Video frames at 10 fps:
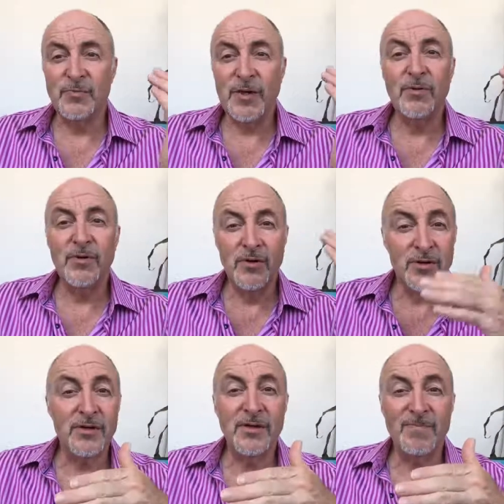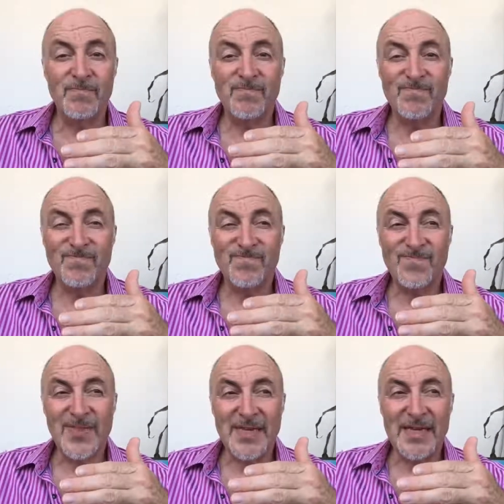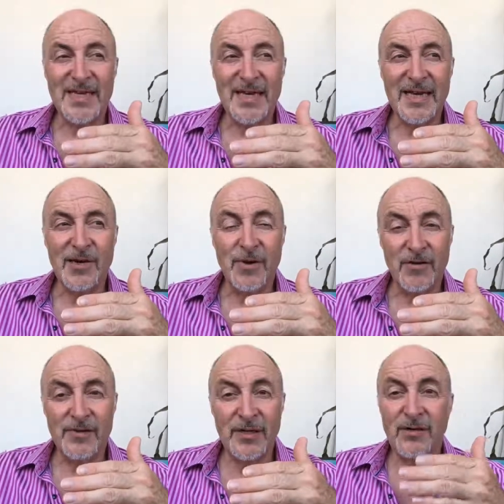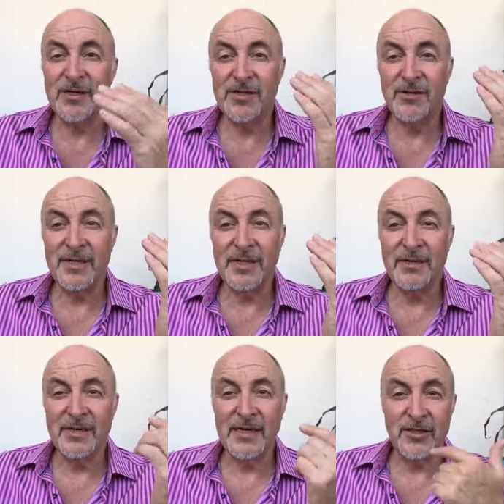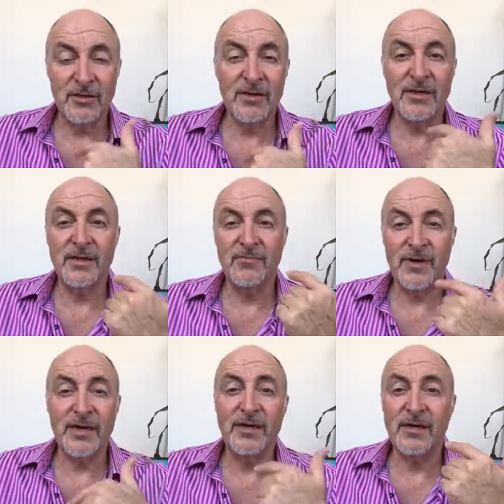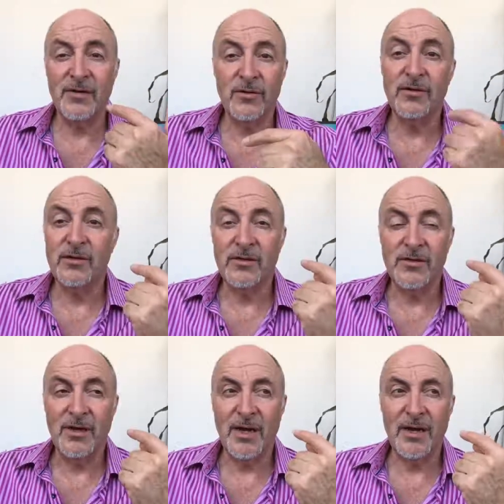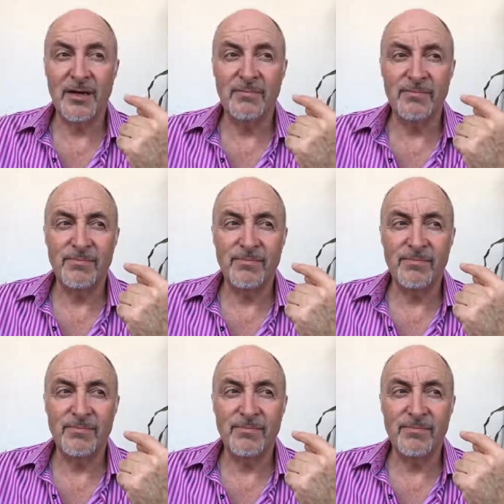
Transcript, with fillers: people look good, quite often they're not necessarily internally running a good um,